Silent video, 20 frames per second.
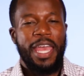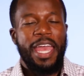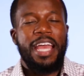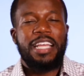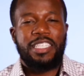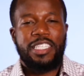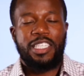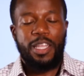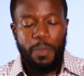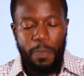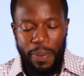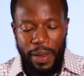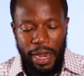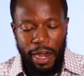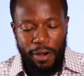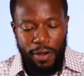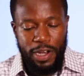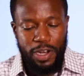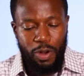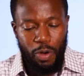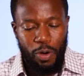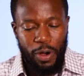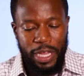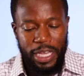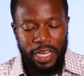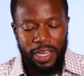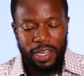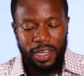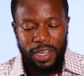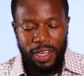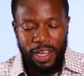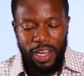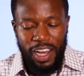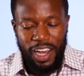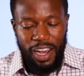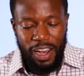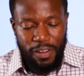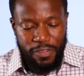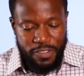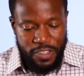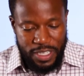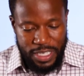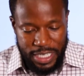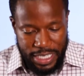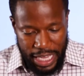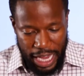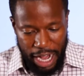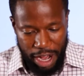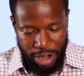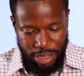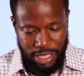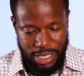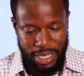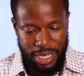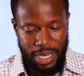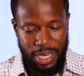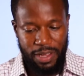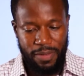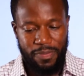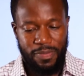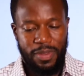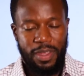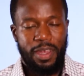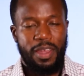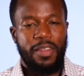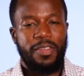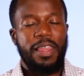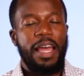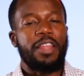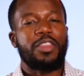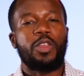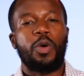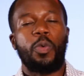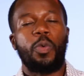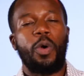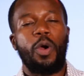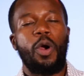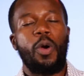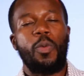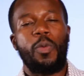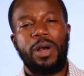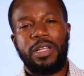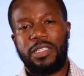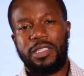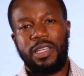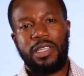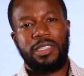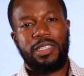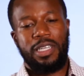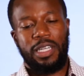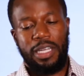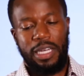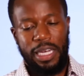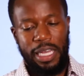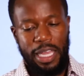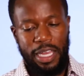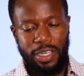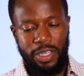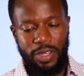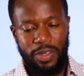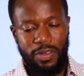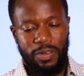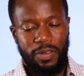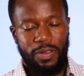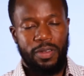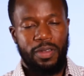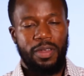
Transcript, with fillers: It's the paranoia of scarcity that the world wants us to cling to.